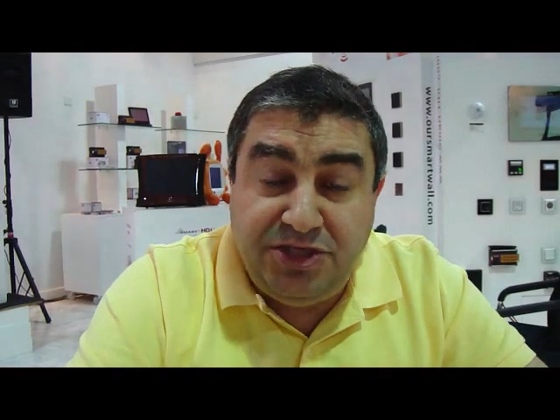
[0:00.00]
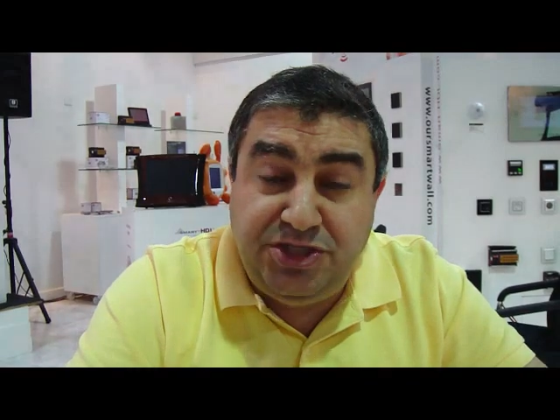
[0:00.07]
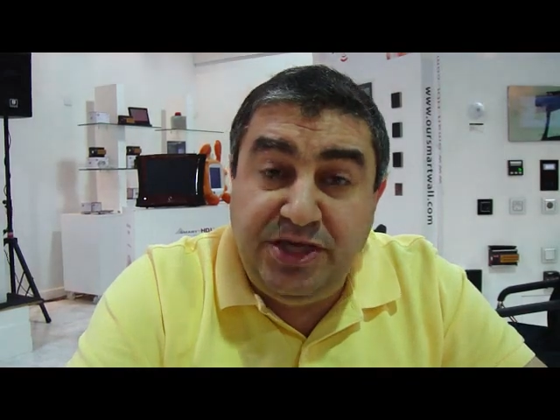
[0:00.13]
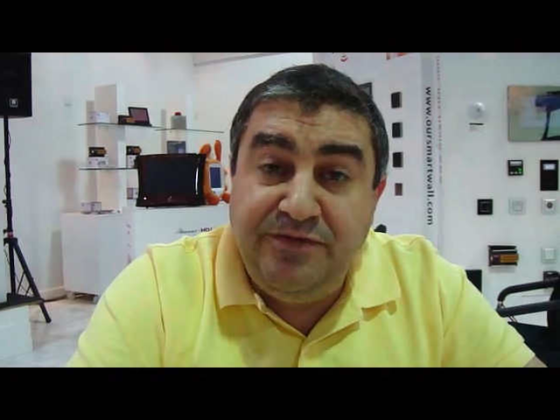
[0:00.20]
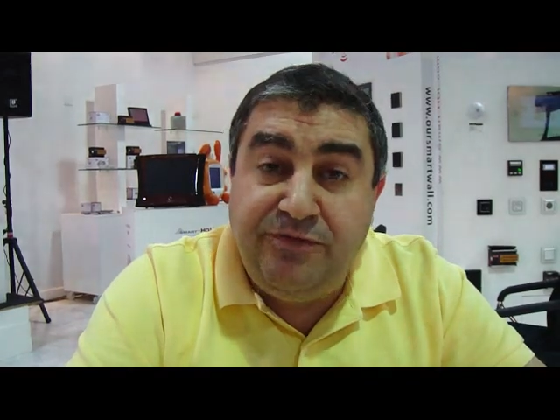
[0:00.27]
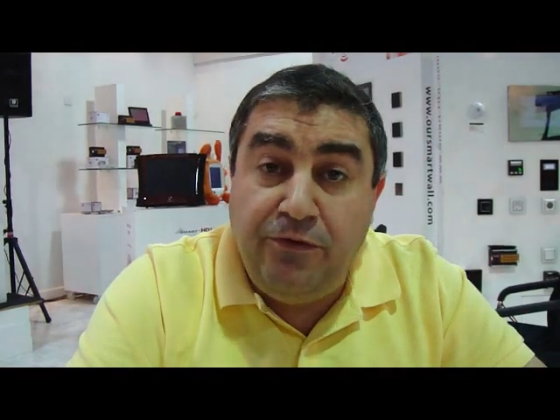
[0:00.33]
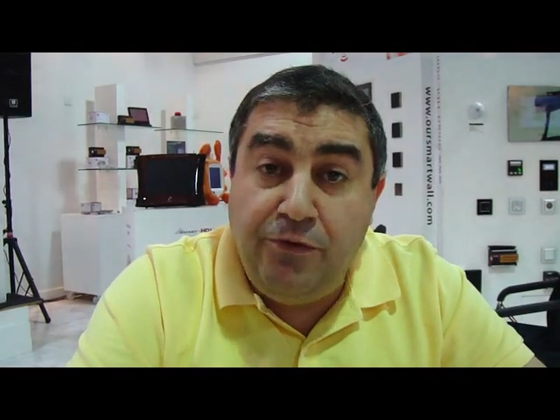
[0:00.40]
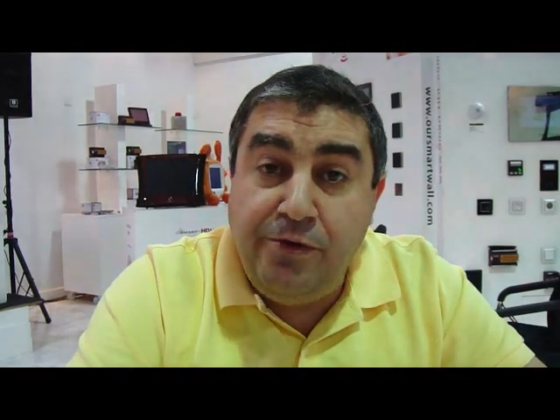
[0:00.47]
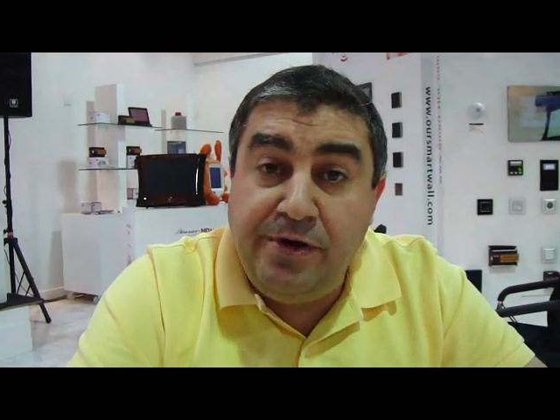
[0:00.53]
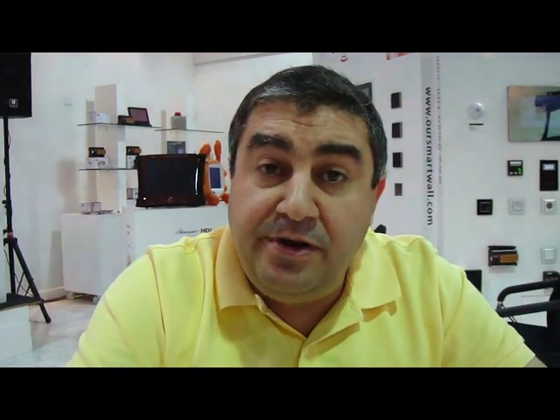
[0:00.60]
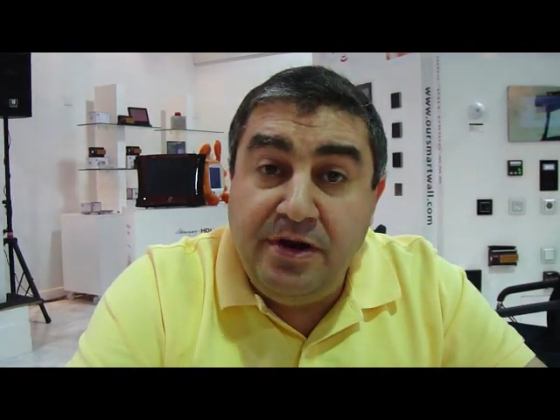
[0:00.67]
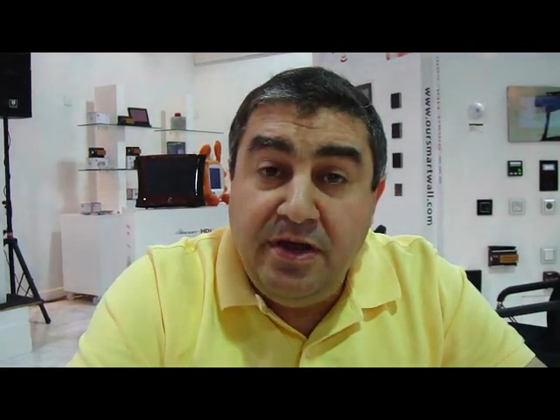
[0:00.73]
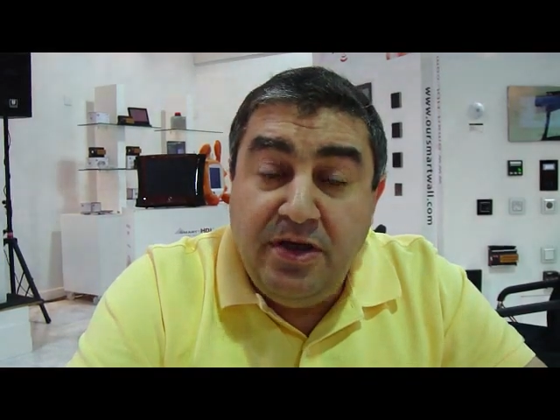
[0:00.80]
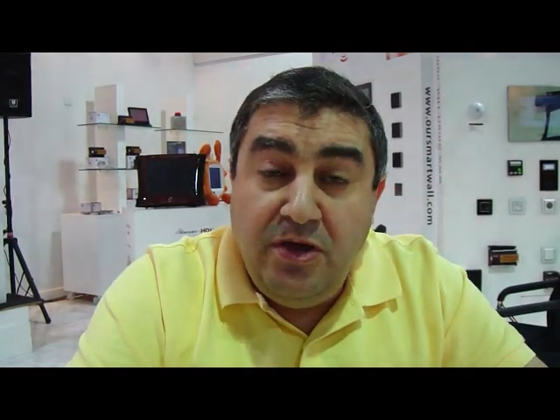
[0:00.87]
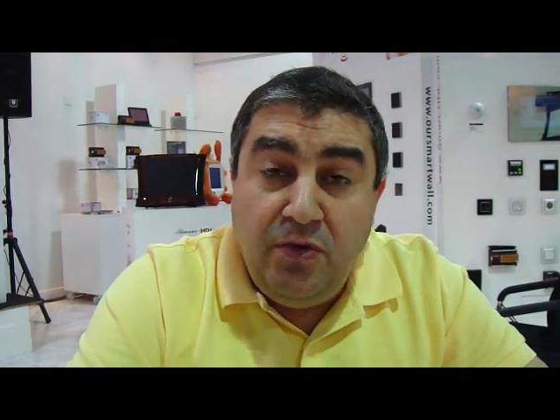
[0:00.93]
the G
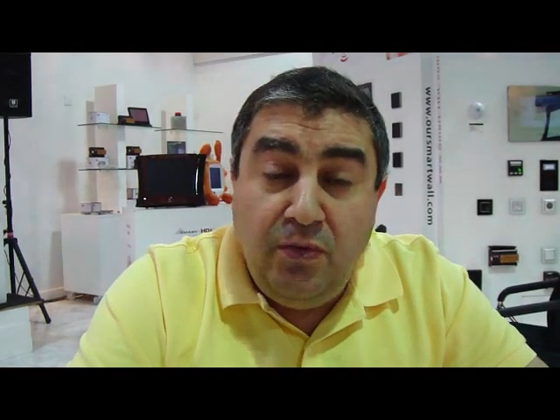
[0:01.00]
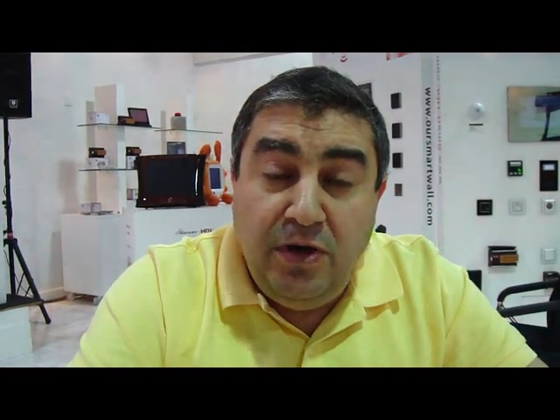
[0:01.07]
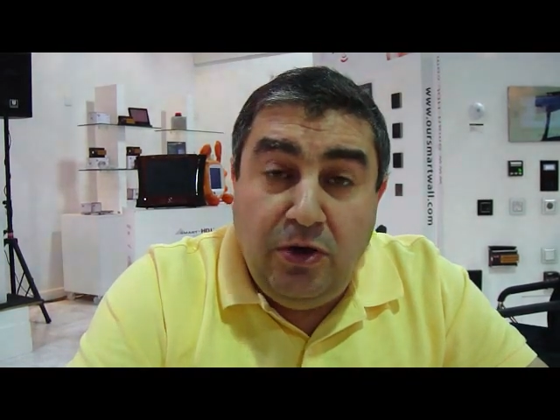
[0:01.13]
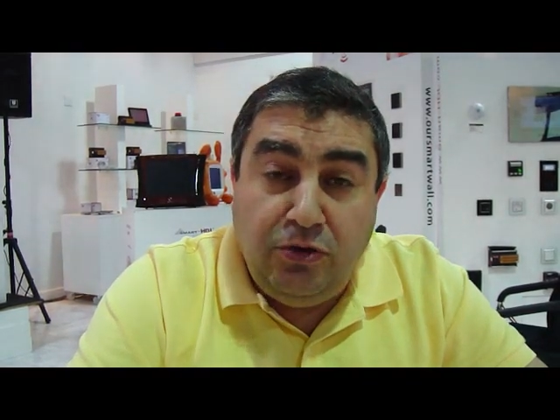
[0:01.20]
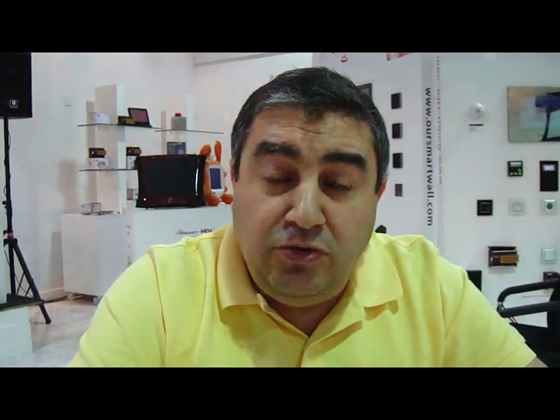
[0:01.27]
four will